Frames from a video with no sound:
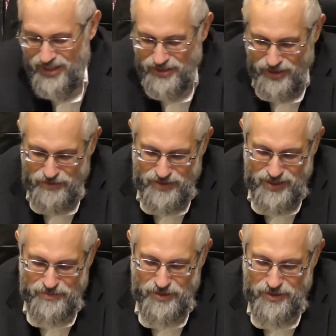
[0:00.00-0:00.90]
Another
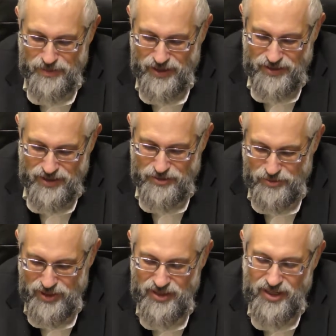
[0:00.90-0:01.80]
example about a
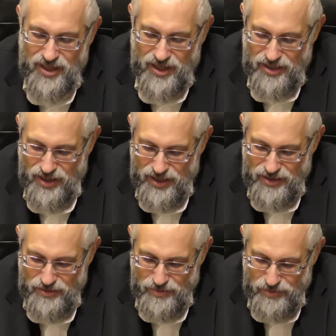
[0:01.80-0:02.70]
tree,
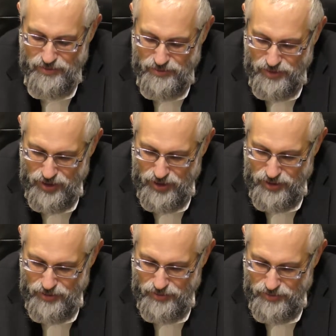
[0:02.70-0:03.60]

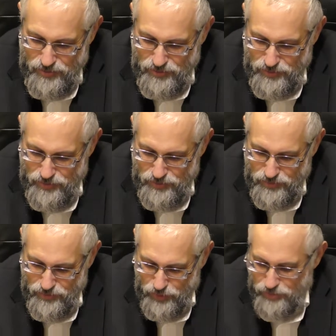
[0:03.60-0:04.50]
a
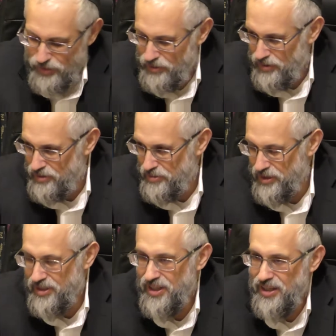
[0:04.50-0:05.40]
fruit-bearing tree,